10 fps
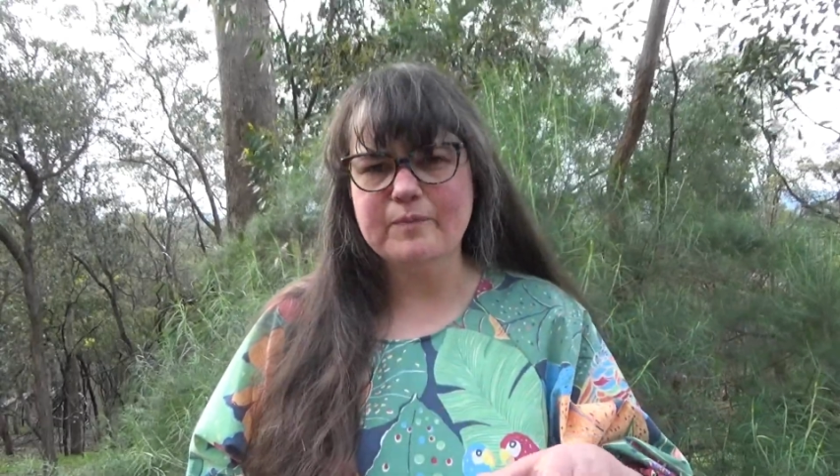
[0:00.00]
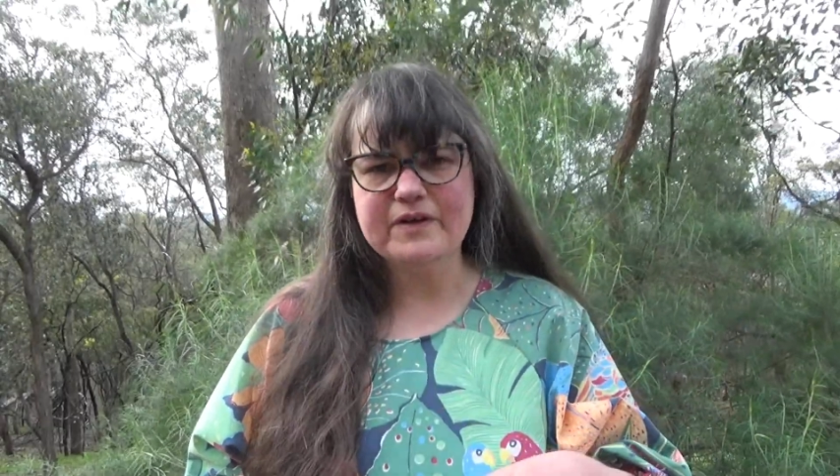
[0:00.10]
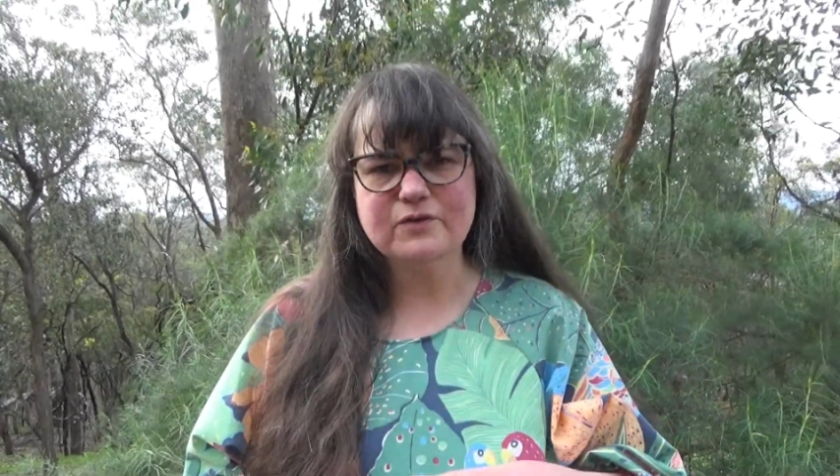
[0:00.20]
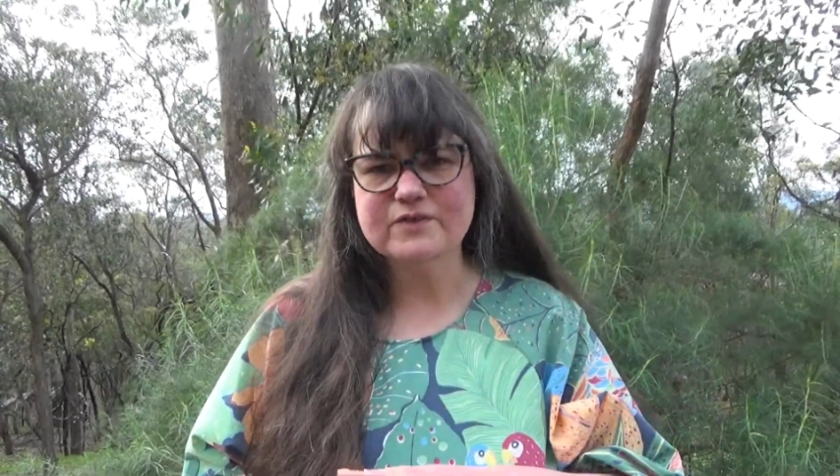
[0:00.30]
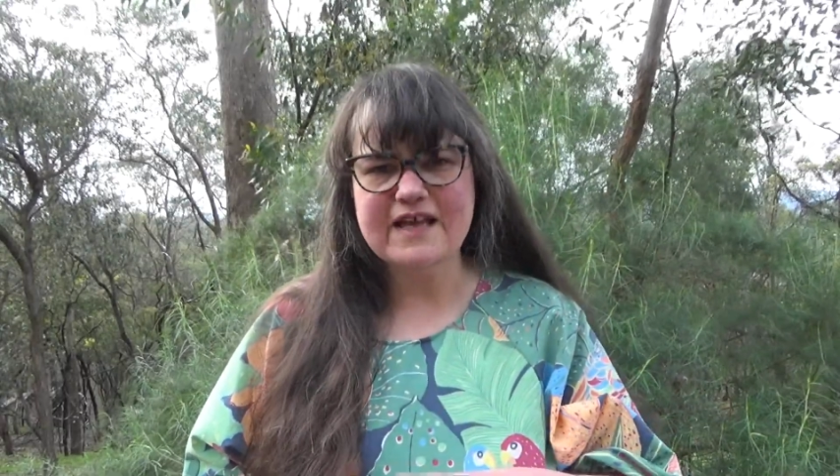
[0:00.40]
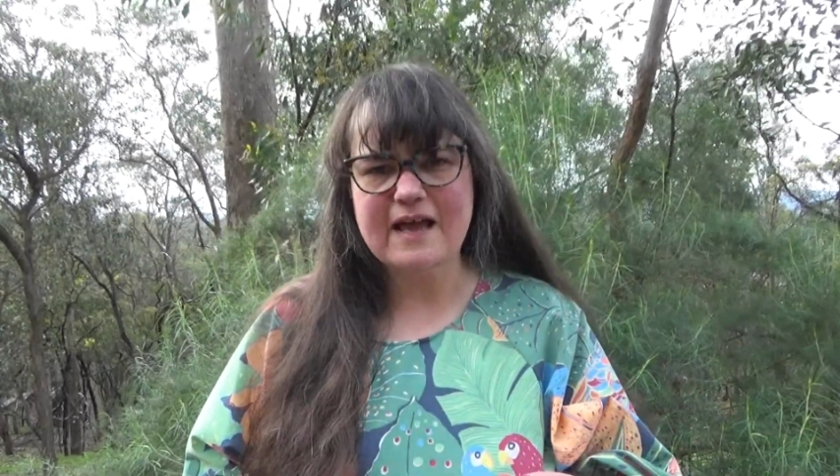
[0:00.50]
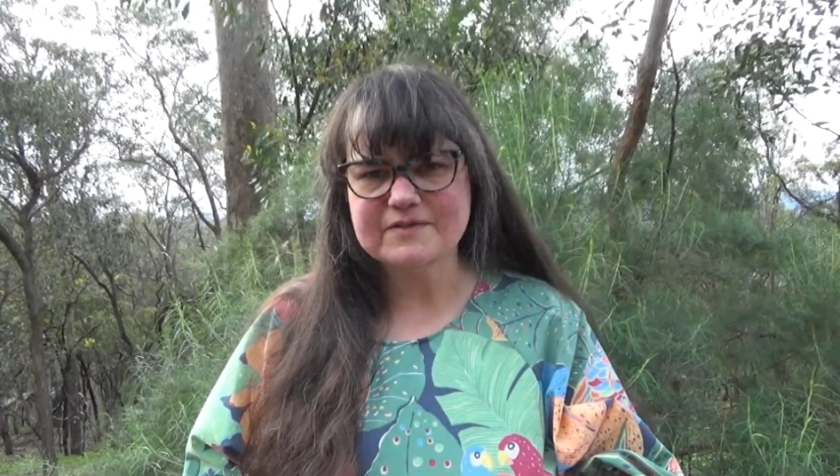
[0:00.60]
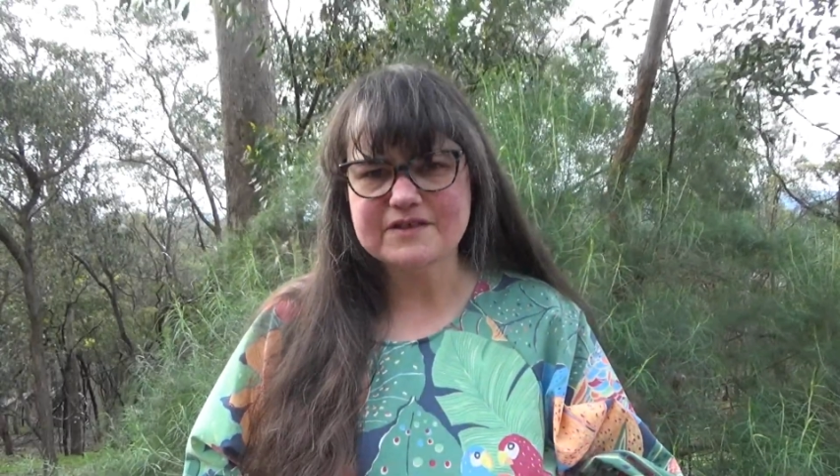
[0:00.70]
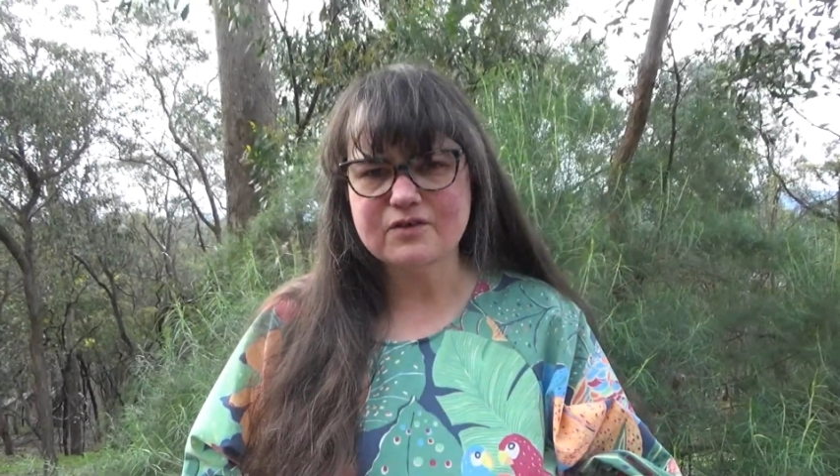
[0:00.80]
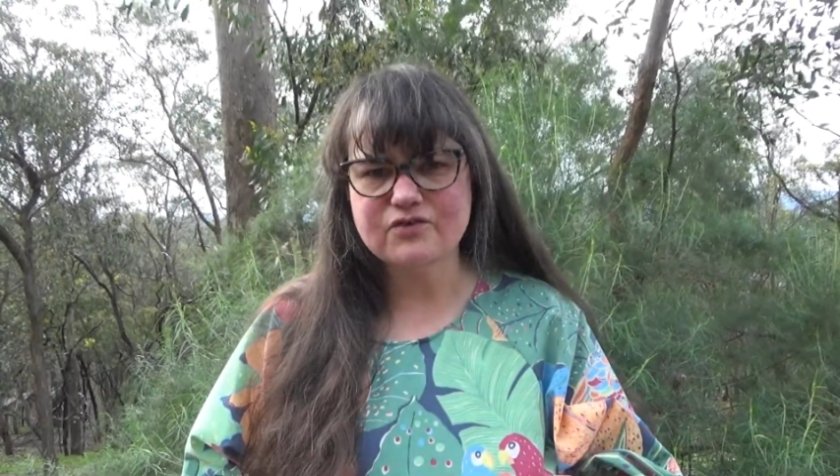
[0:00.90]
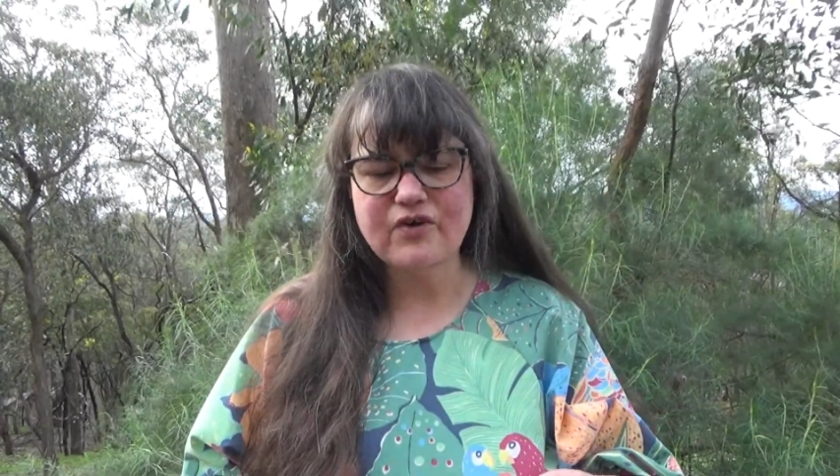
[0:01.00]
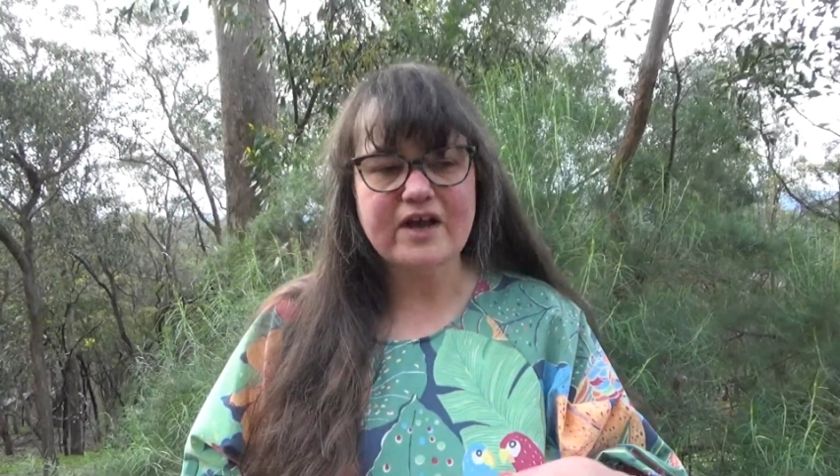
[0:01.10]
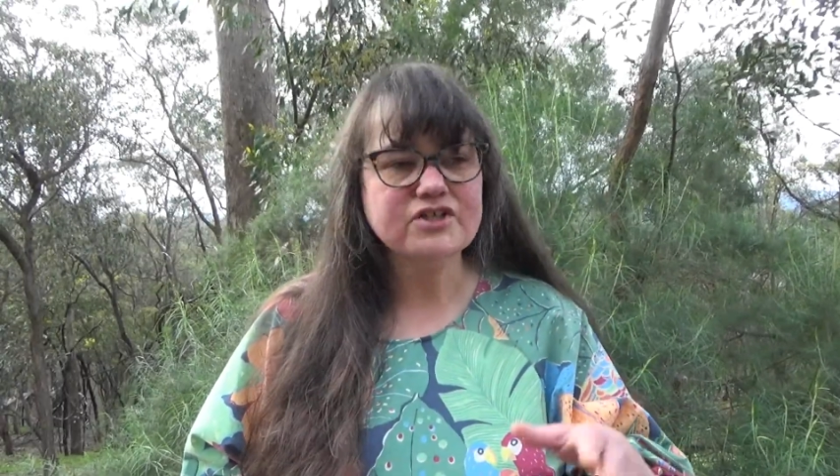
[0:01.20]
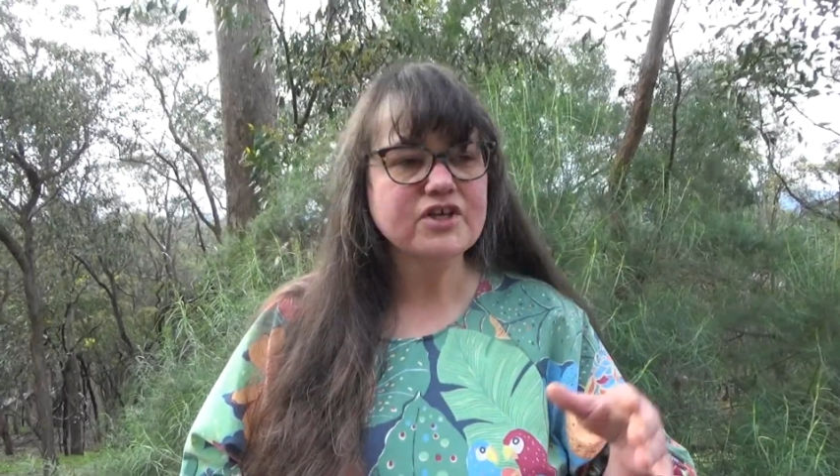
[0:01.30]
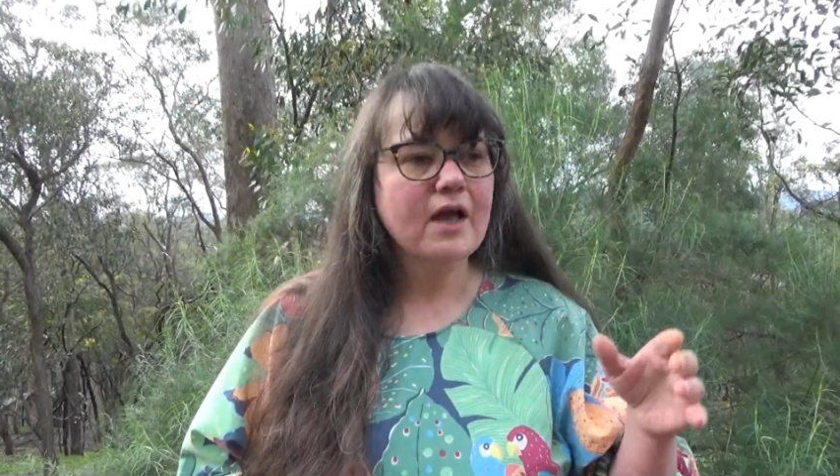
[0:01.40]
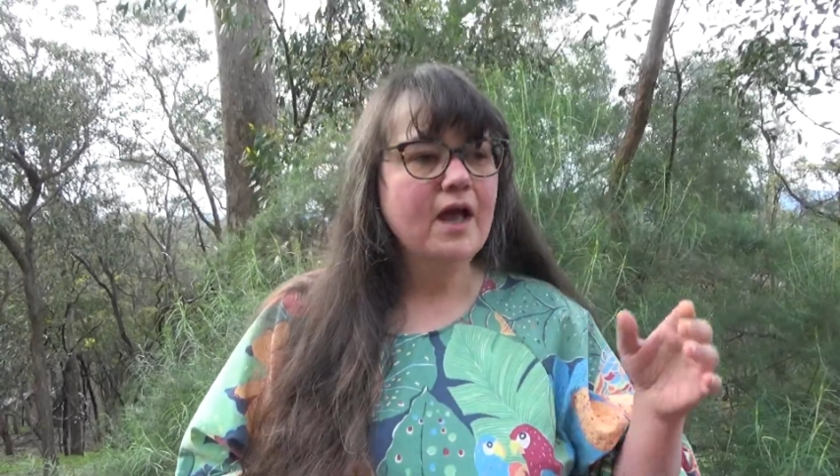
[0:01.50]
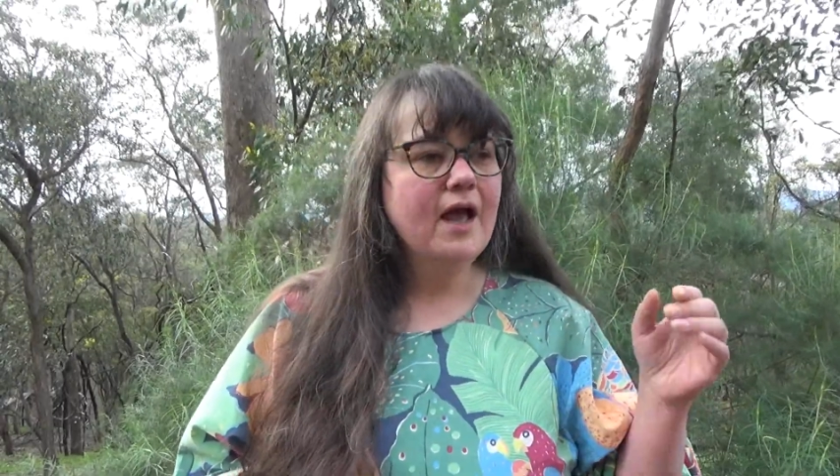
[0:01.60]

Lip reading: I picked was absolute trash.